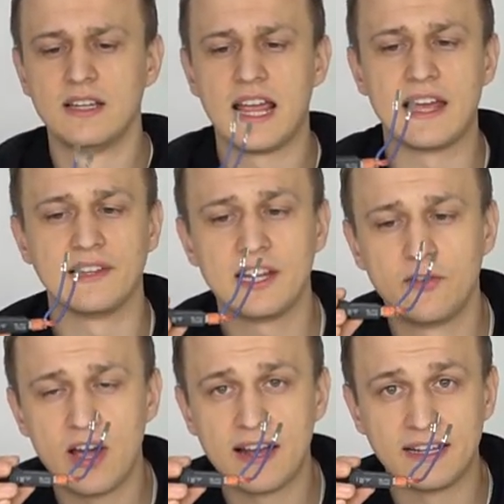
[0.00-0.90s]
And
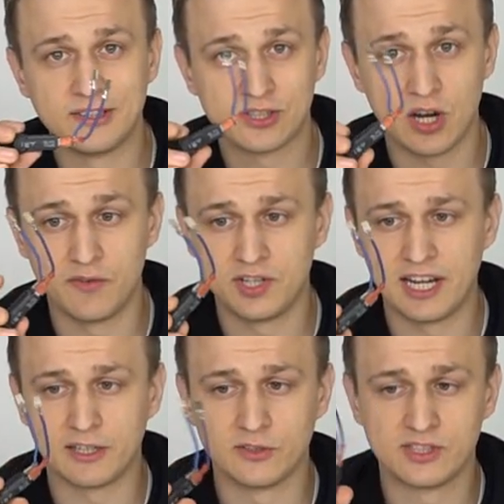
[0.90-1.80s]
later on, I discovered
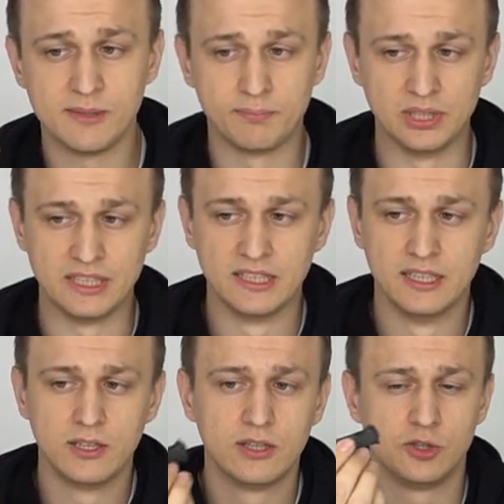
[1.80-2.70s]
that I could simply
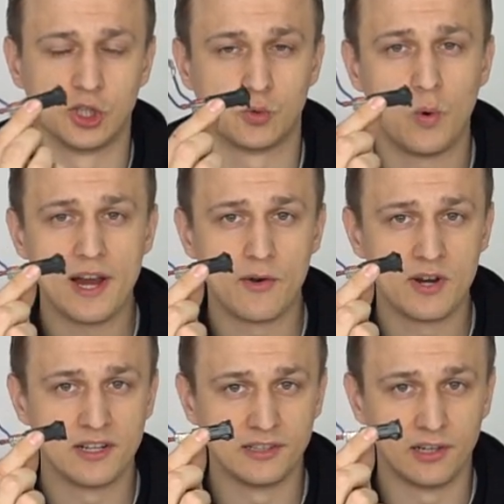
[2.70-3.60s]
just wire
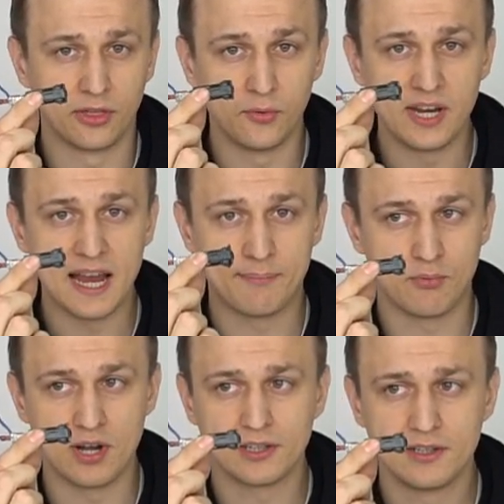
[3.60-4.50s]
in a little 3-amp
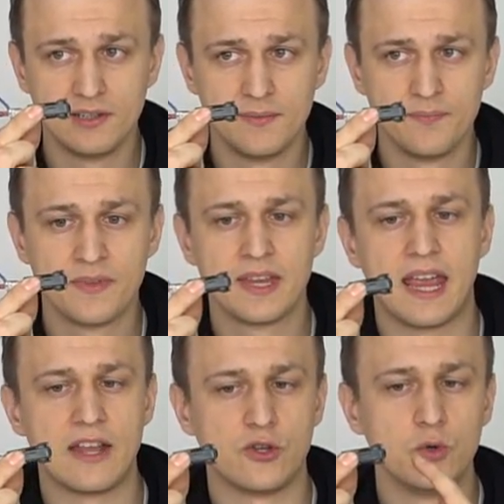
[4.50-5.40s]
breaker
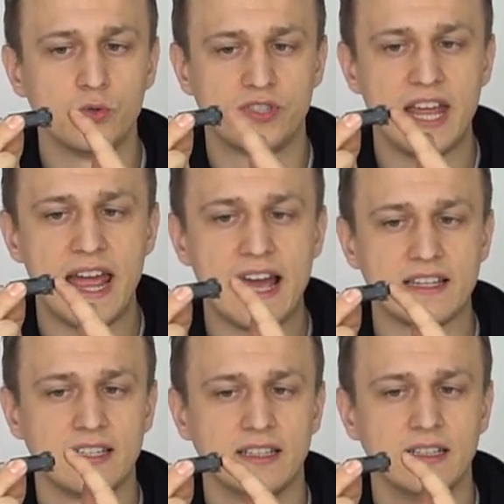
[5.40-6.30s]
and use
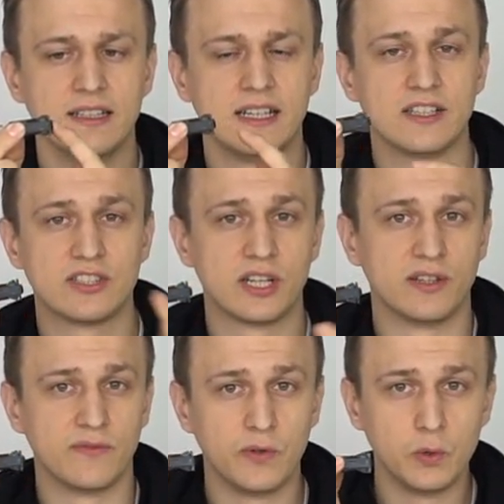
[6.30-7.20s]
that instead of
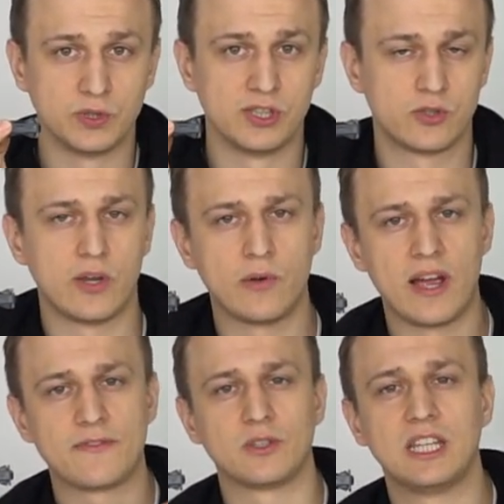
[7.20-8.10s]
the fuses, so I don't
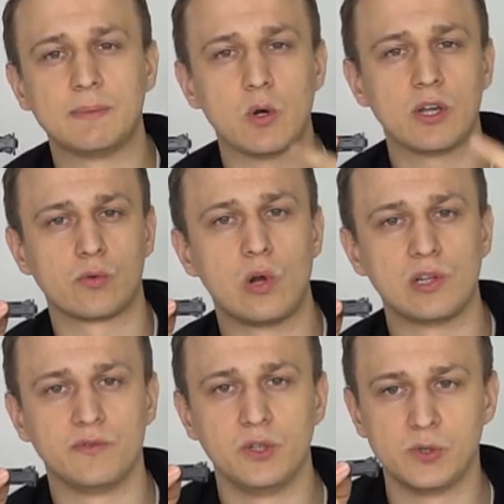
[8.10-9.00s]
have to keep going through
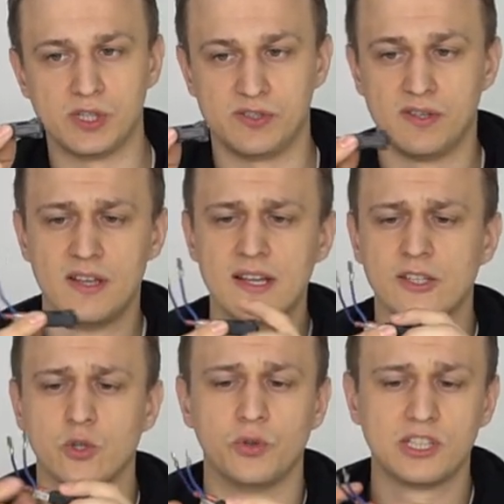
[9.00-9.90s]
all the fuses.
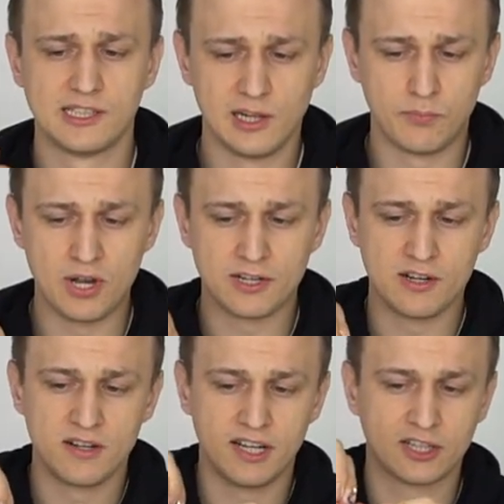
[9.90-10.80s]
So this little
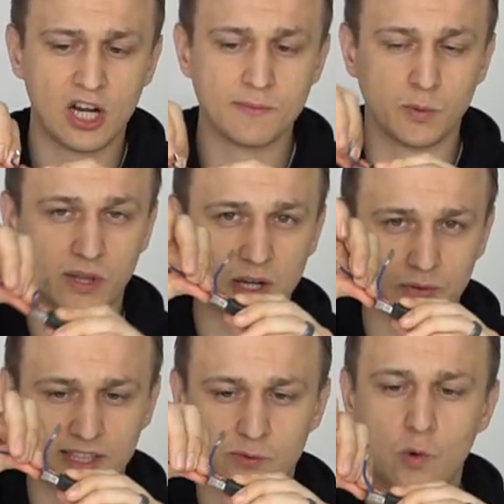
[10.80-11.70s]
breaker, it comes
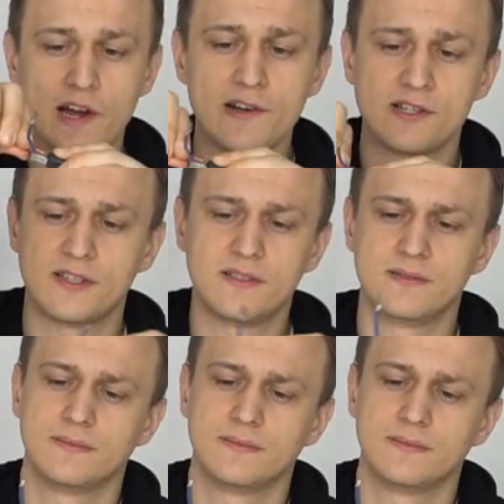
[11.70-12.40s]
without these wires.